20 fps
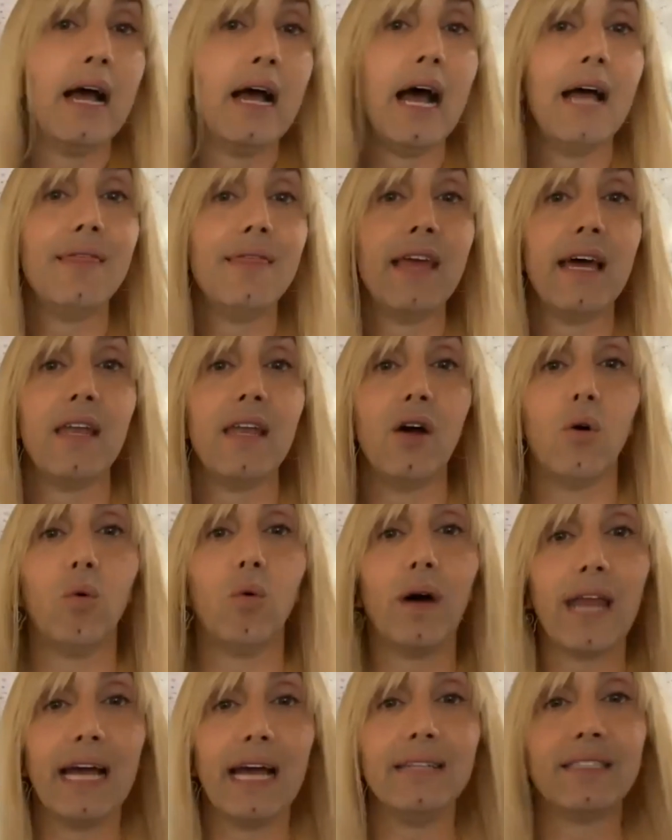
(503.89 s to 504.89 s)
And then
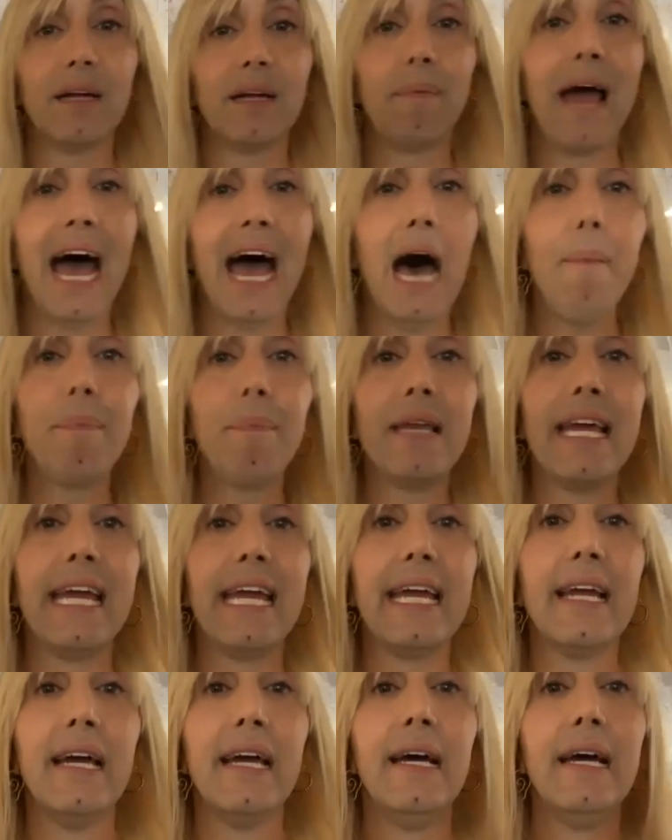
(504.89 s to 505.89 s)
what ends up
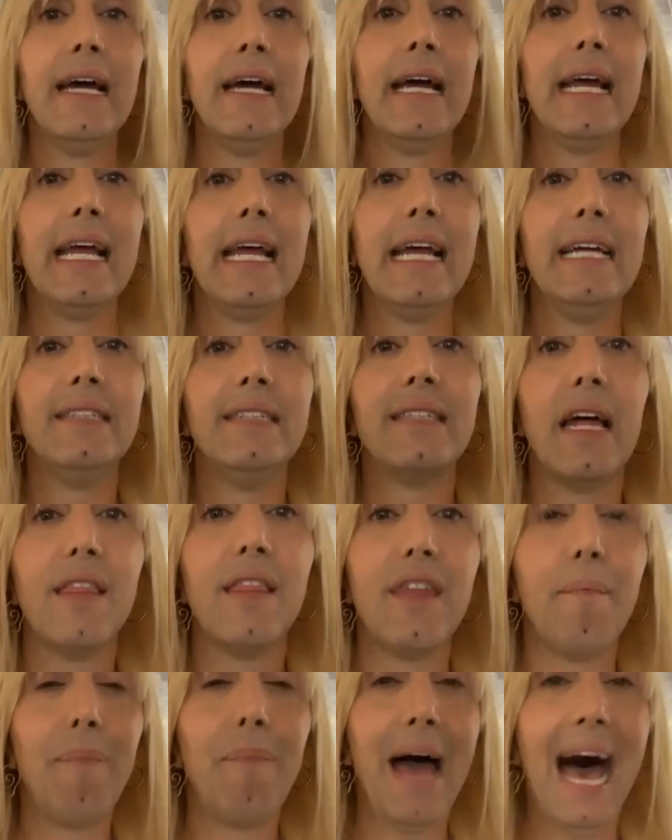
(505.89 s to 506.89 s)
happening is
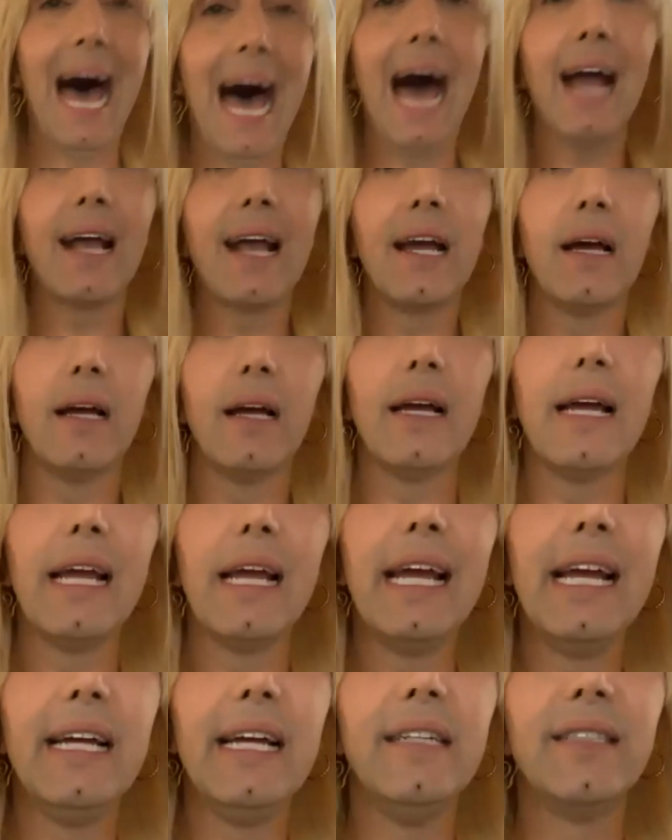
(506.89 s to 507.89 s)
the back
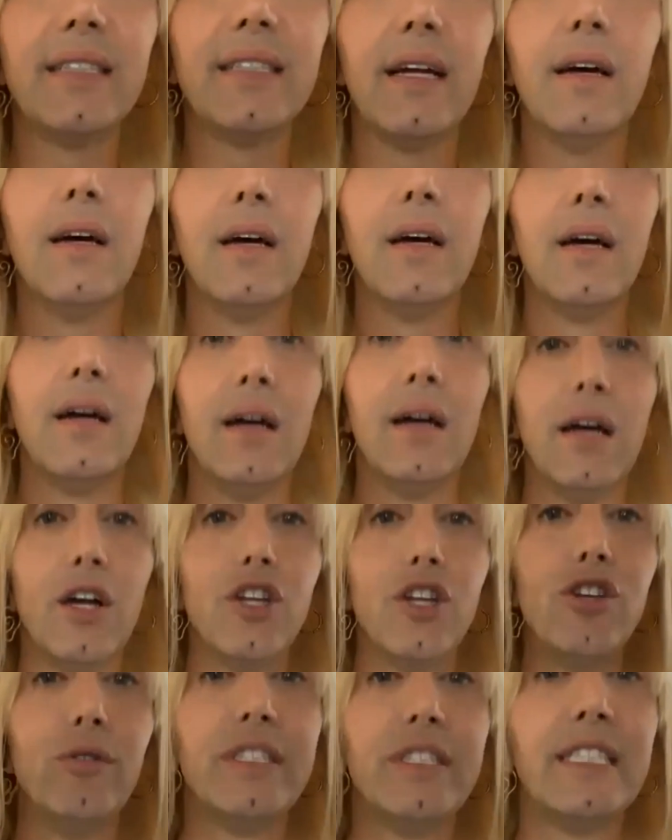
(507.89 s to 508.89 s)
is,
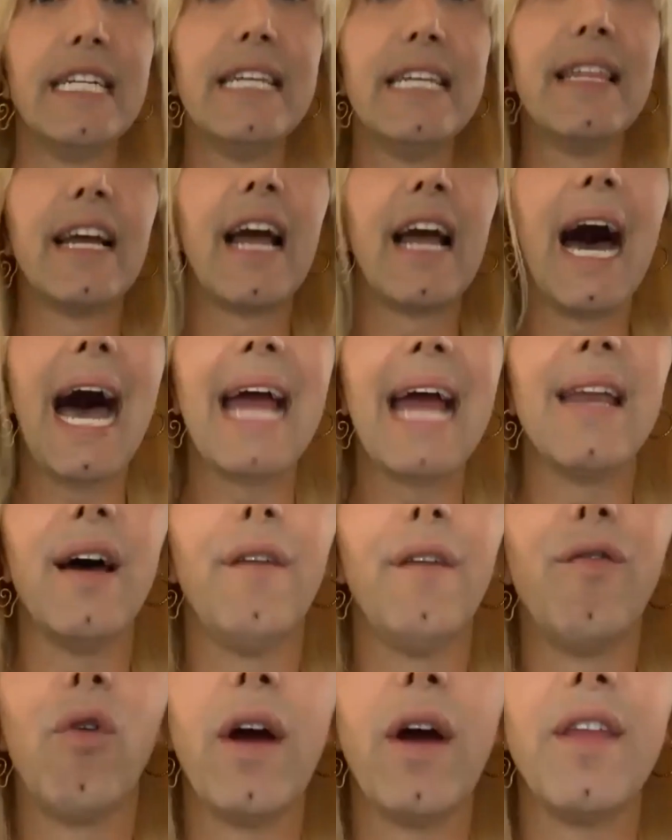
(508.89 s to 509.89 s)
you see the guide
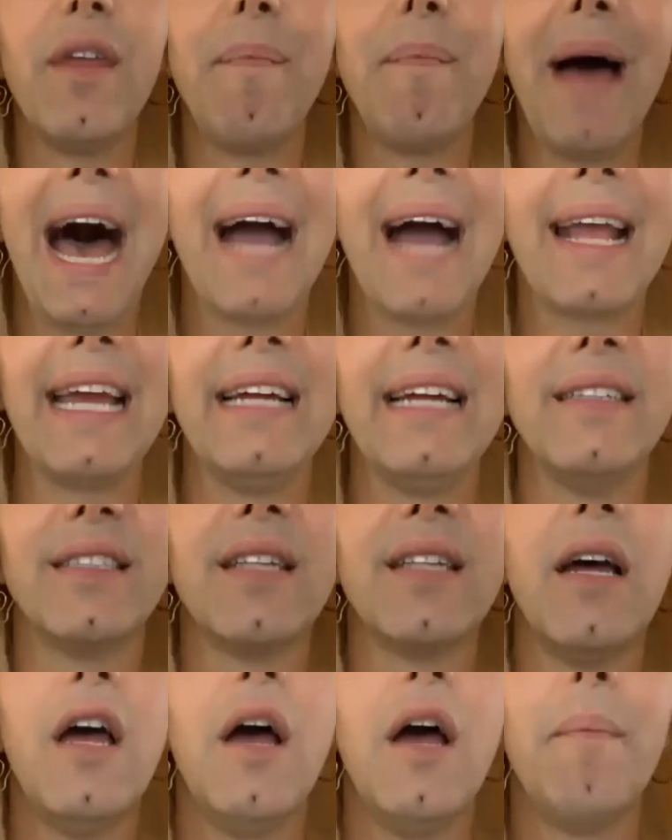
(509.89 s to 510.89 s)
of where the back
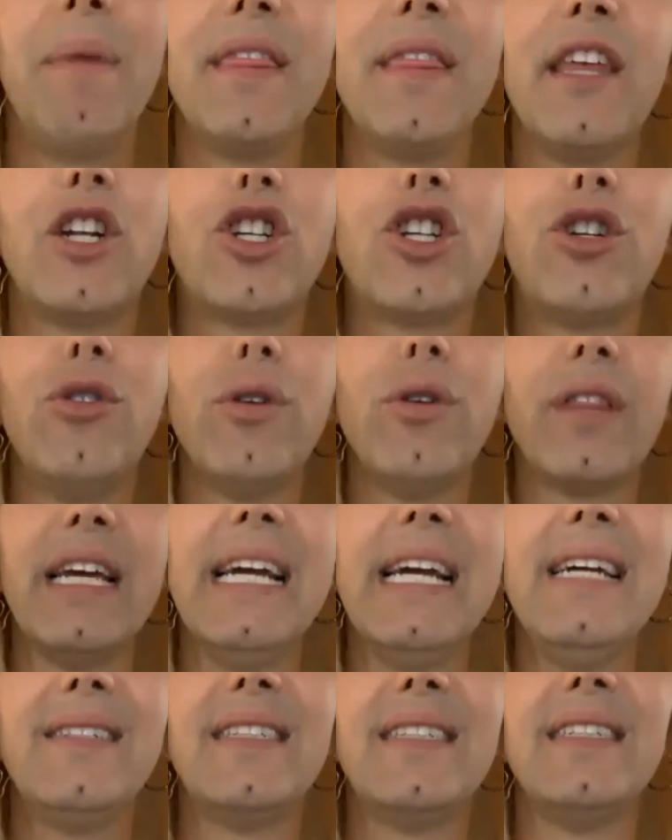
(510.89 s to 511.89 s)
is. But the truth
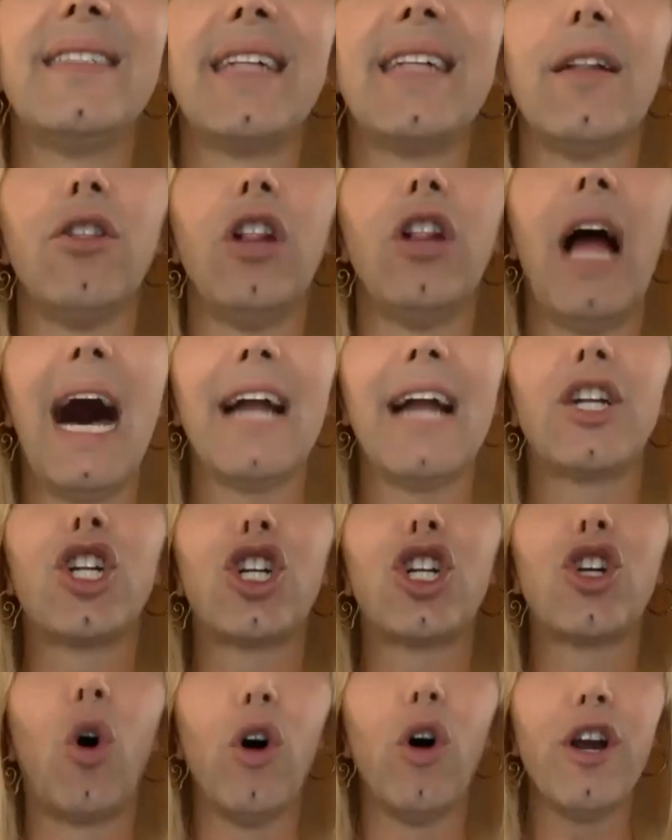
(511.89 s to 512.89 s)
is it's a lot
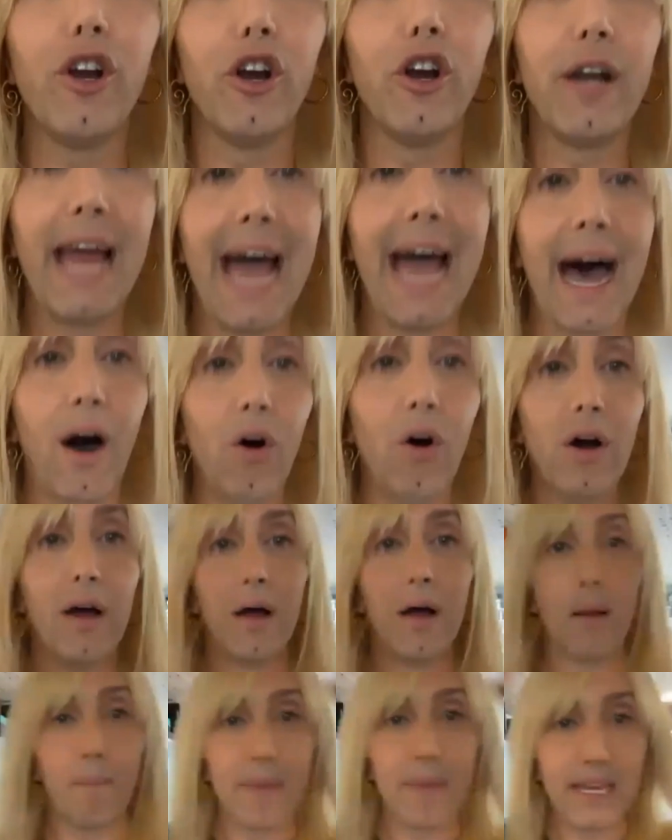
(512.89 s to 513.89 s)
shorter now
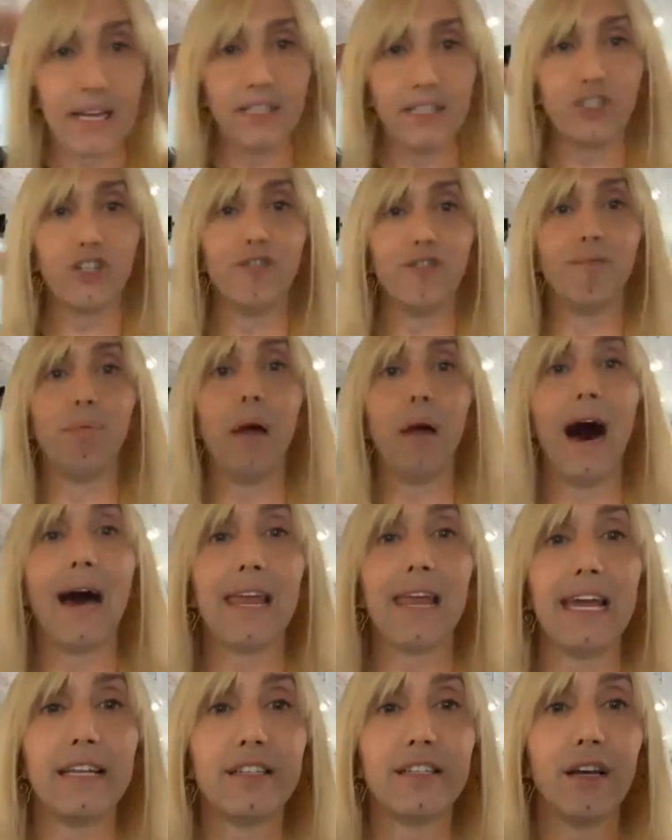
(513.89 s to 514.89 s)
because you
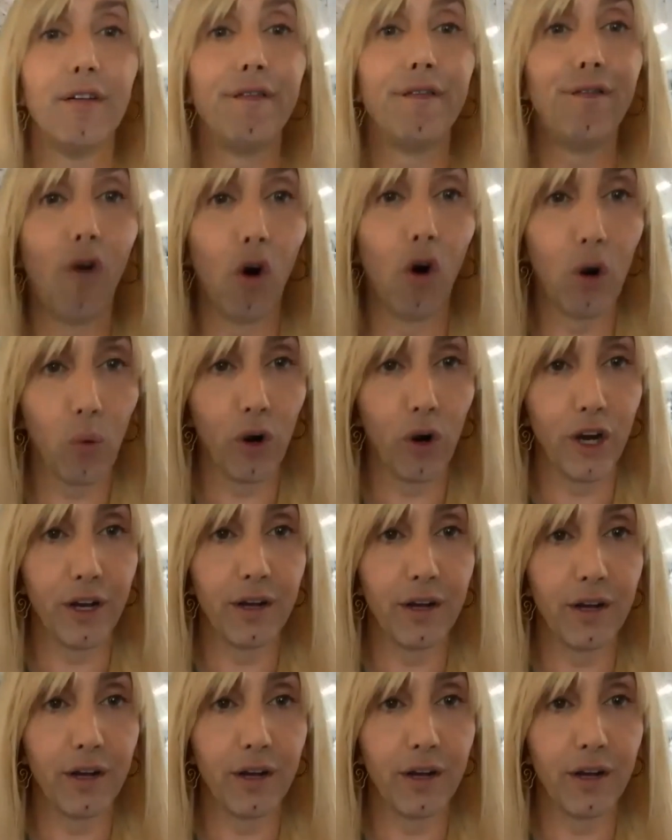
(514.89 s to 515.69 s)
brought it forward.